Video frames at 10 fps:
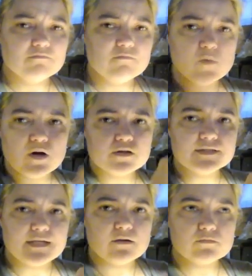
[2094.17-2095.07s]
mark
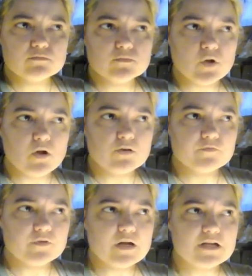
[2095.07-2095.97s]
down all
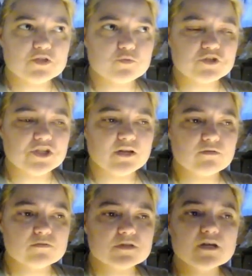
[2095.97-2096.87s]
of their actual
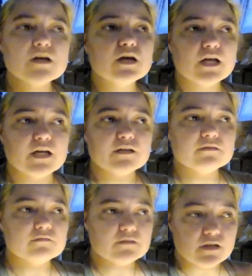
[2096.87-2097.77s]
channels, and